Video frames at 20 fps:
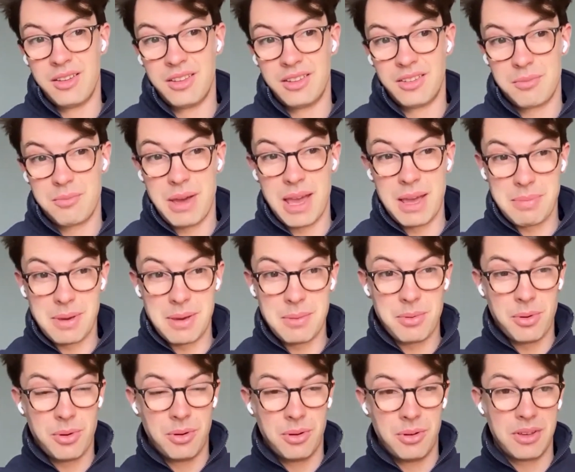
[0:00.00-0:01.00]
make
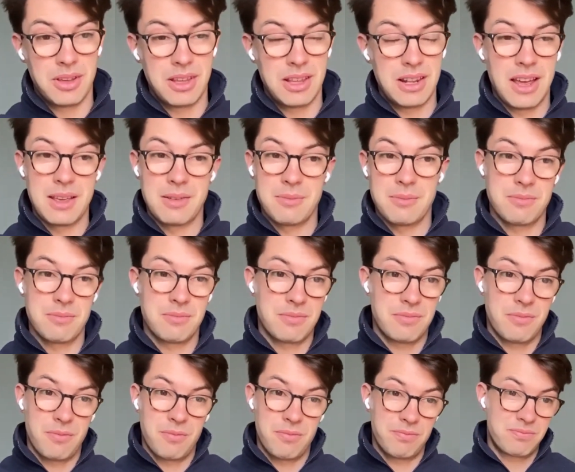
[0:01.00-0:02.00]
people, like,
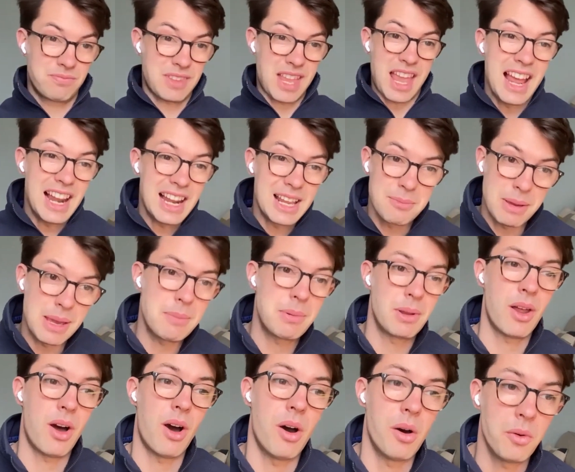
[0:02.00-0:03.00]
telling people
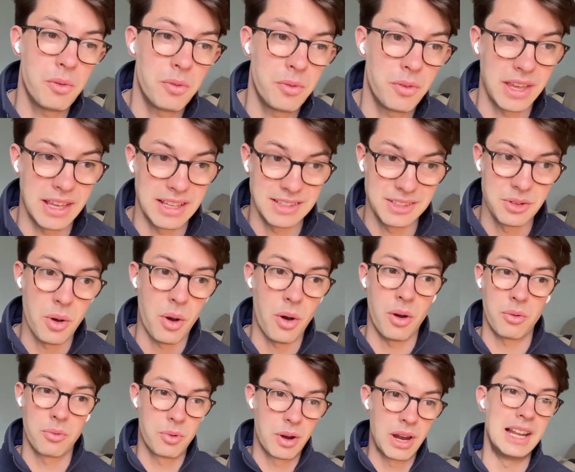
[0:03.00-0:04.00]
off is not
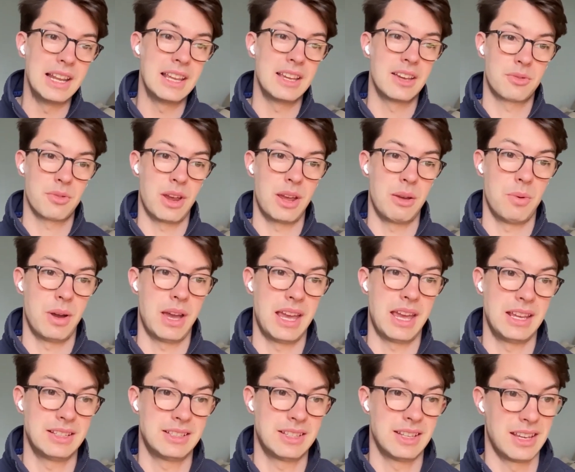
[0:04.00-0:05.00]
really a great
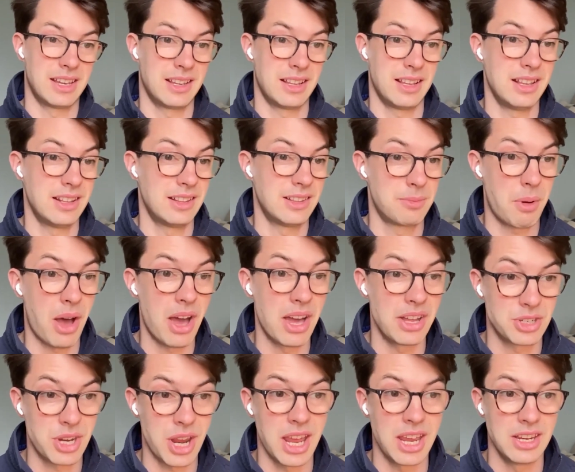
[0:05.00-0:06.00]
way to inspire
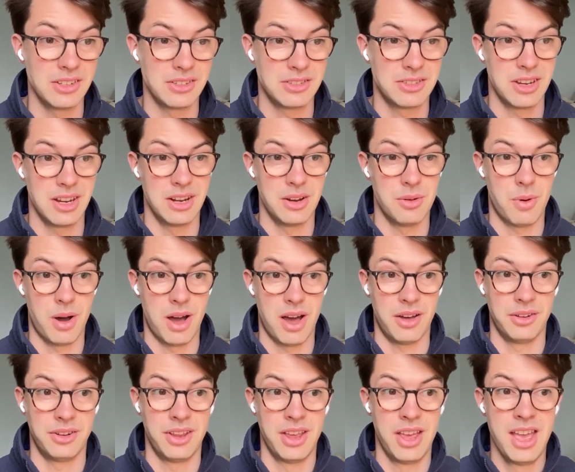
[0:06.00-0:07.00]
change in the
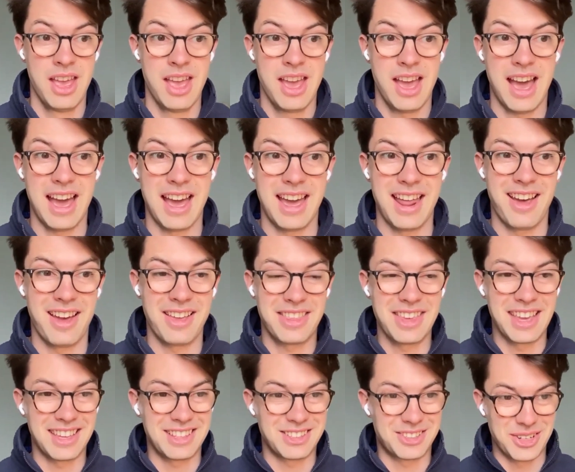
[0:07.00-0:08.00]
world. And I
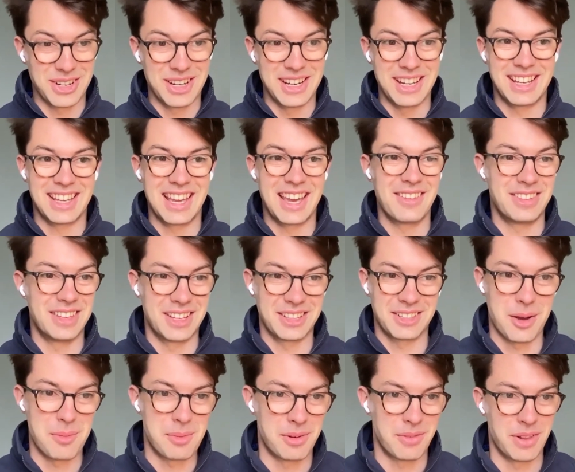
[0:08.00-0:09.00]
think Julien gave the
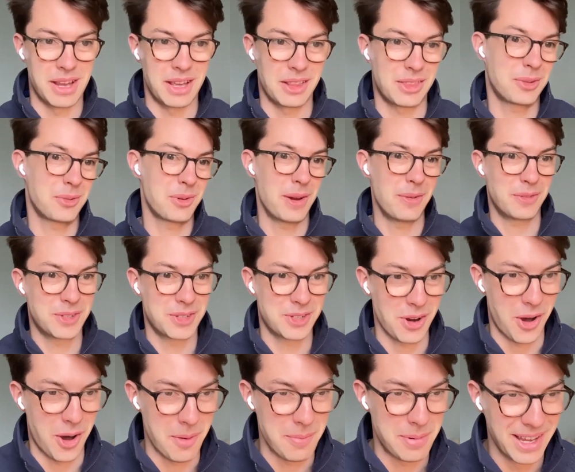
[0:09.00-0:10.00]
example of, like, Thrift
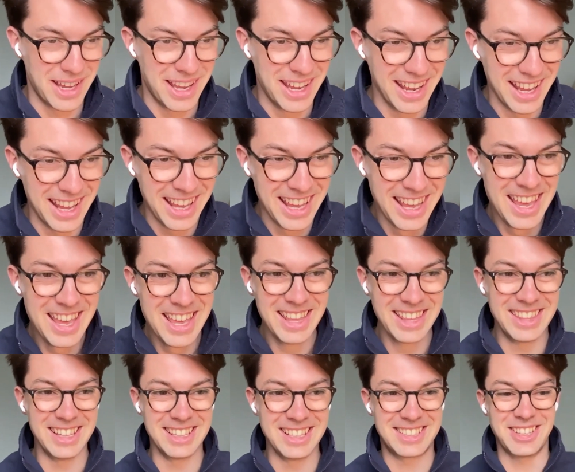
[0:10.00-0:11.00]
Shop,
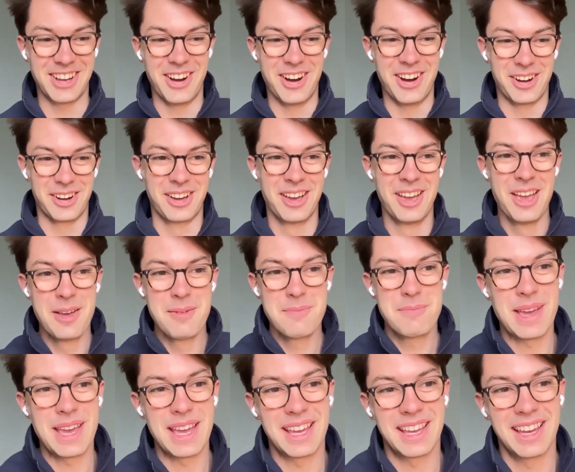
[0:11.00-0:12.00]
the song
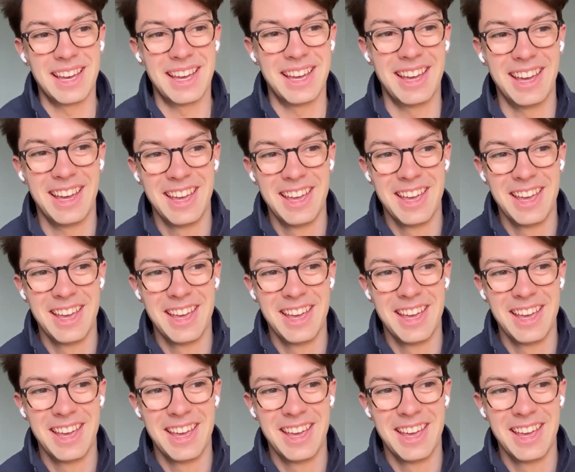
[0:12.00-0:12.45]
being a